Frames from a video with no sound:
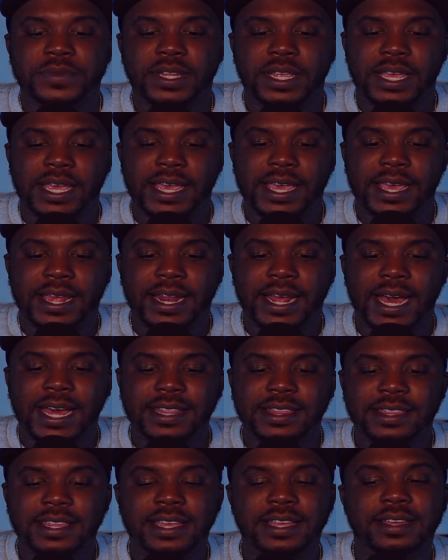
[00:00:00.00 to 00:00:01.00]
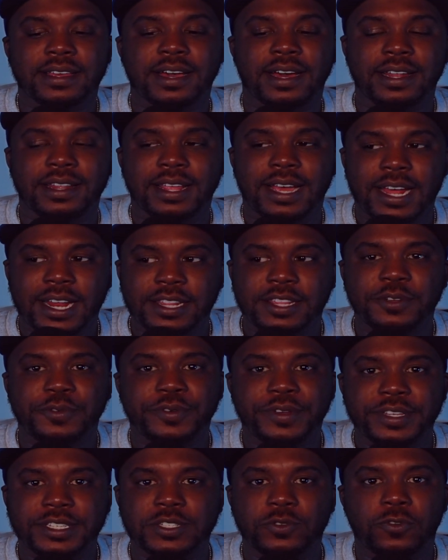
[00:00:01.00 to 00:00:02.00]
And I think a lot of the
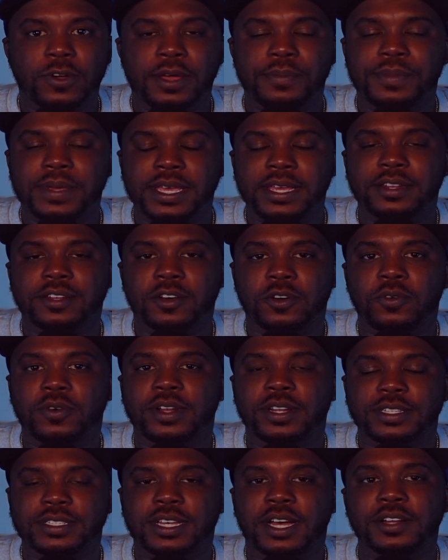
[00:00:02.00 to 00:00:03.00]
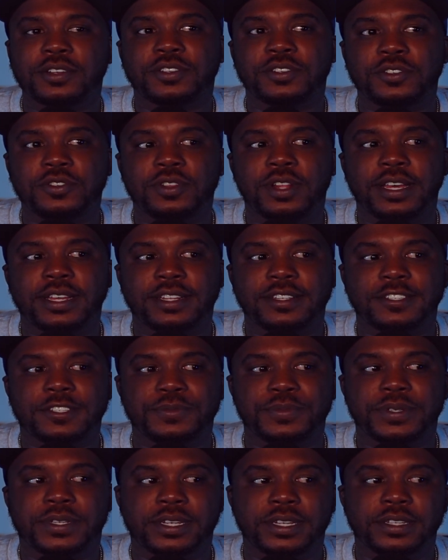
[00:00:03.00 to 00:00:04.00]
reason why men don't want to talk to you ladies is
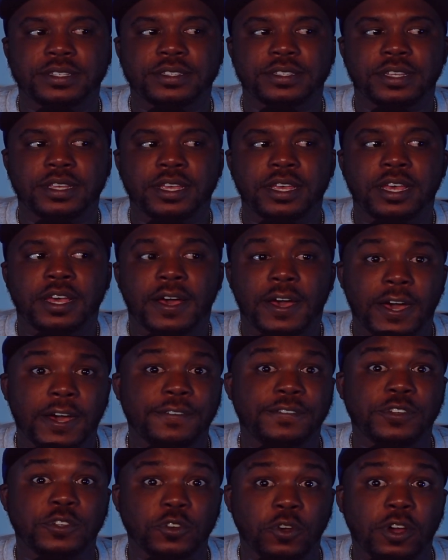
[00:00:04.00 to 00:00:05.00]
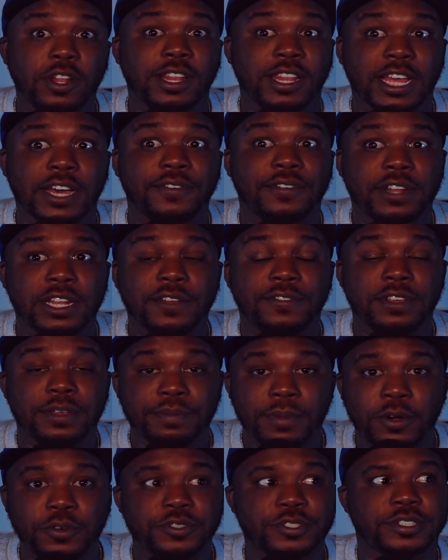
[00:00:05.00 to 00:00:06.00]
because of your level of
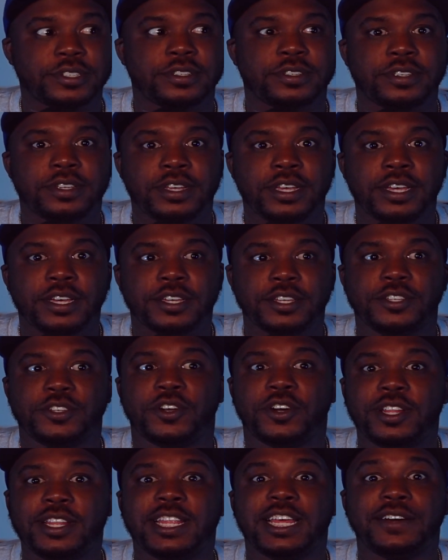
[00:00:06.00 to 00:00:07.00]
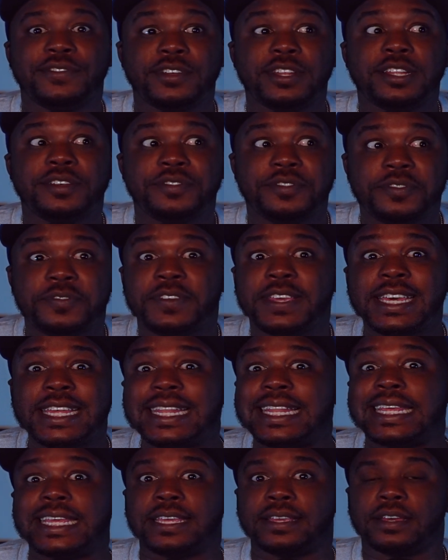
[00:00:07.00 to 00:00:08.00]
emotion, your level of
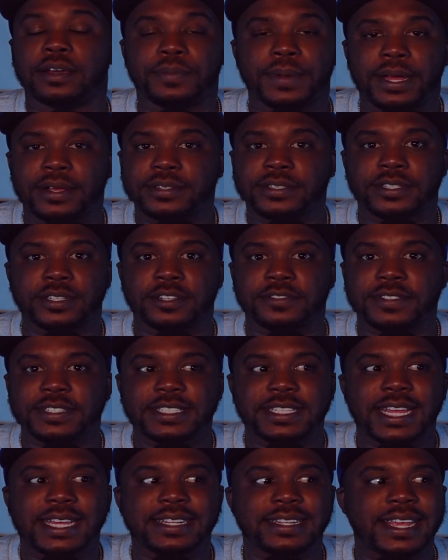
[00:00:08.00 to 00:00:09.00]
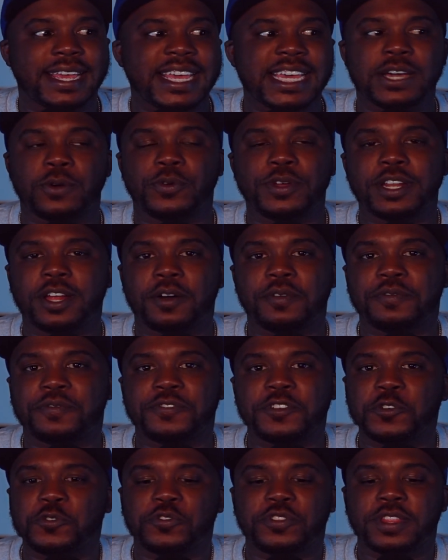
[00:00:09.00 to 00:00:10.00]
feeling about stuff. It's like, damn, we don't
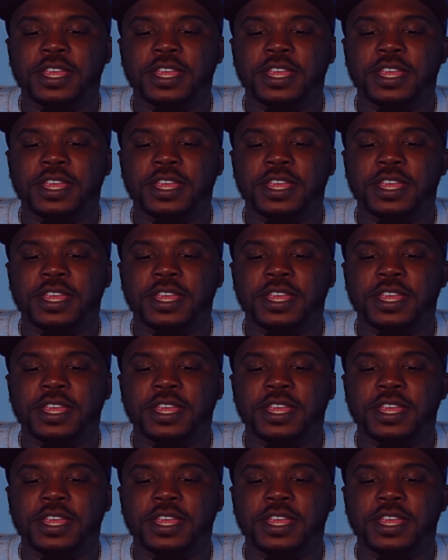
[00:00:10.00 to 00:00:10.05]
view